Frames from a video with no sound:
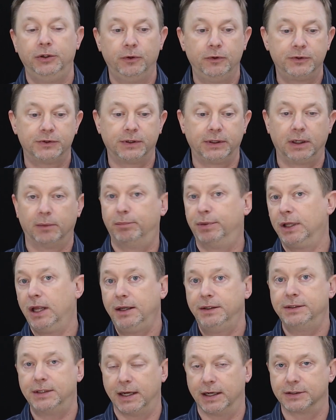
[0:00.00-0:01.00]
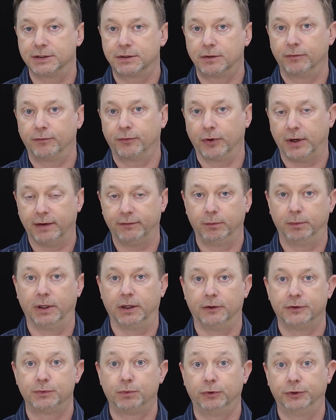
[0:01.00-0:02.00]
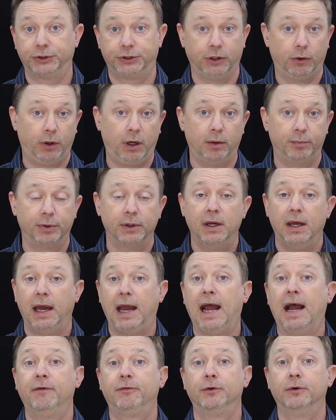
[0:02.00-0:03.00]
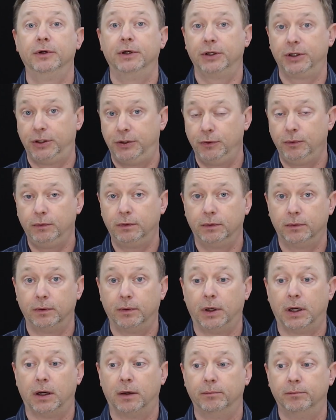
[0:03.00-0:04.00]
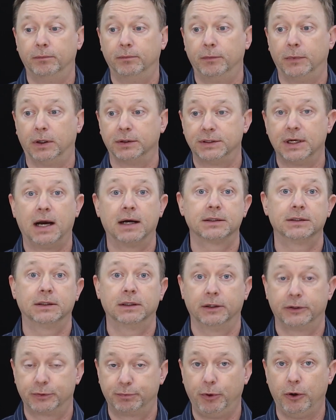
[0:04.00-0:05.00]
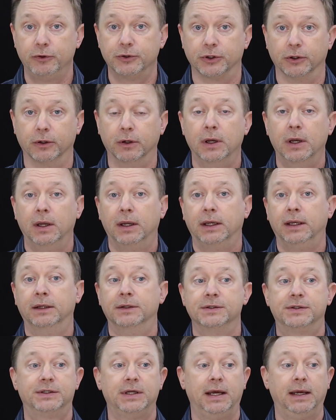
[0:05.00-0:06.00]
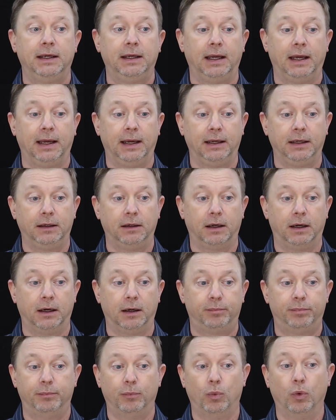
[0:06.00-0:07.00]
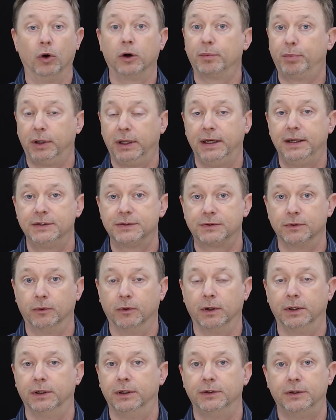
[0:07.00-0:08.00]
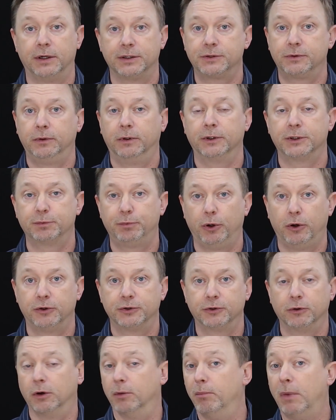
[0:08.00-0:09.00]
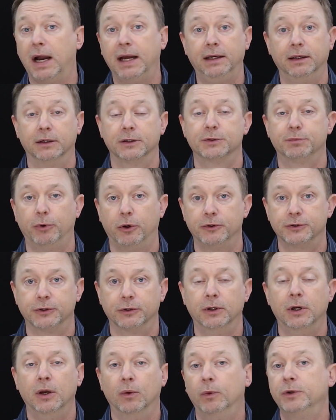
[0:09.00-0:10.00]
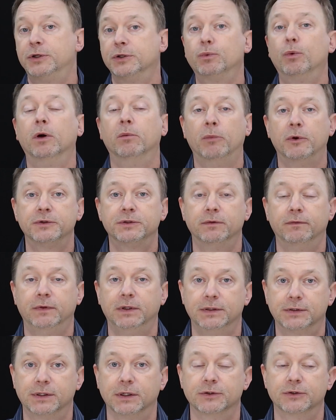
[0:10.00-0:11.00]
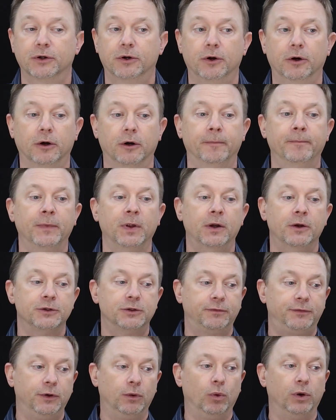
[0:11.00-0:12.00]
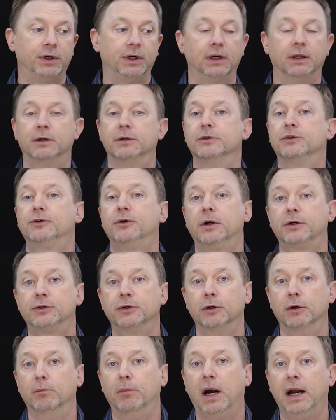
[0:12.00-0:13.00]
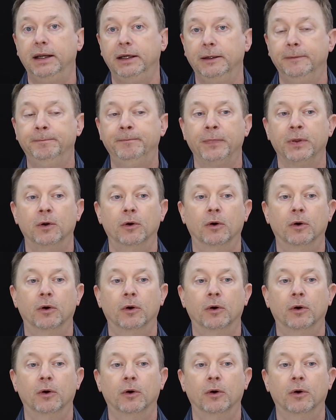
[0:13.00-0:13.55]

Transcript: usually a blood test for heavy metals will show up after an acute toxic exposure in, say, a workplace or an industrial exposure or a mining exposure, which is where most of these things occur. So if you're working in construction or mining,